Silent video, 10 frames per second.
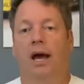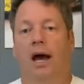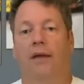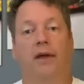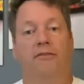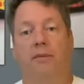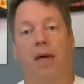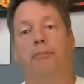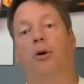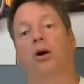And then from
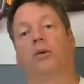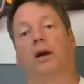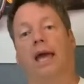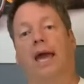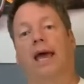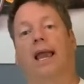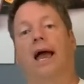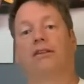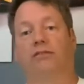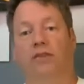that point, we're going to
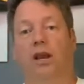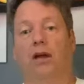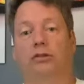analyze video